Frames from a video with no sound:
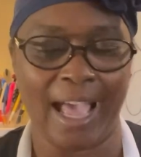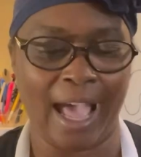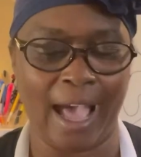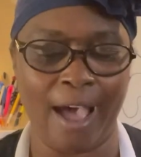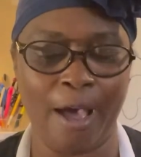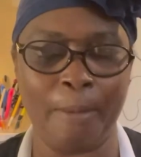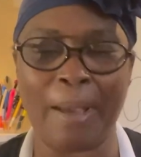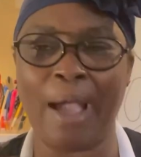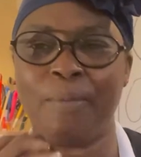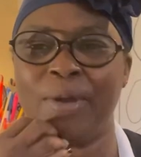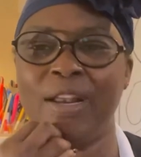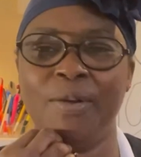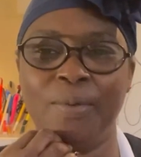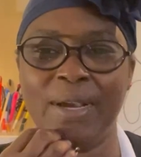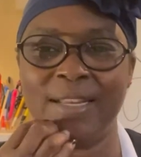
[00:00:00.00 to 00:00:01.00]
I
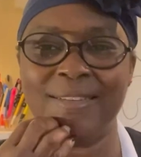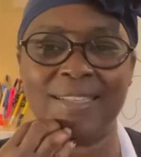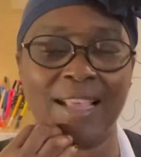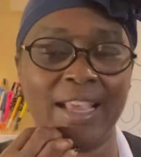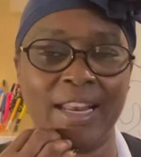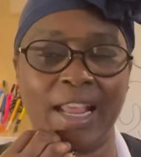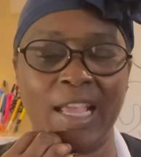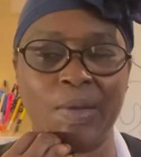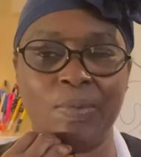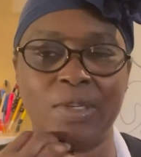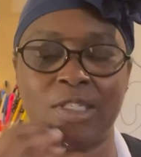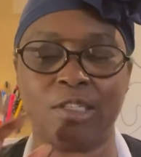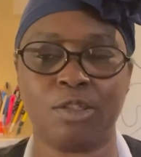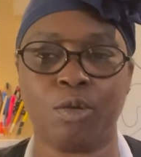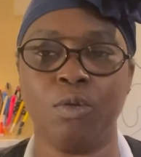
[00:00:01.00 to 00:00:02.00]
really wouldn't say they
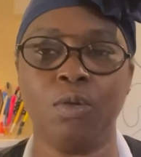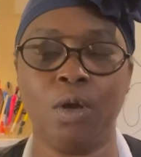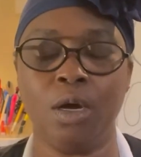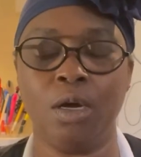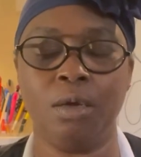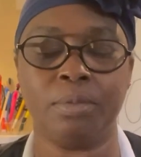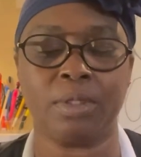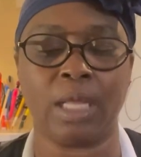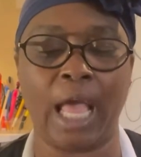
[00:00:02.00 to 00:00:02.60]
was screw ups.